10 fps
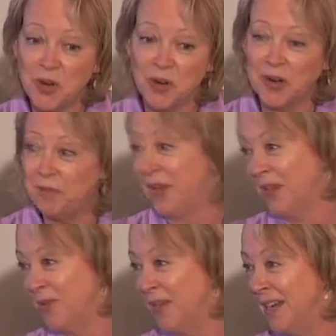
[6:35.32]
Europe, by
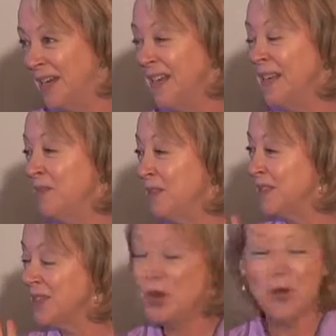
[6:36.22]
the way,
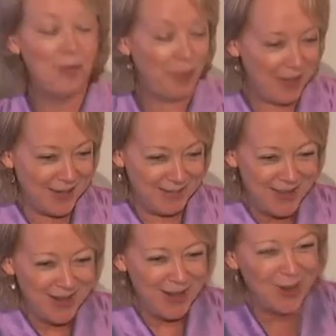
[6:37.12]
because the European
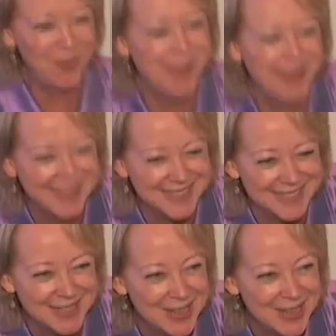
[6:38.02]
lawmakers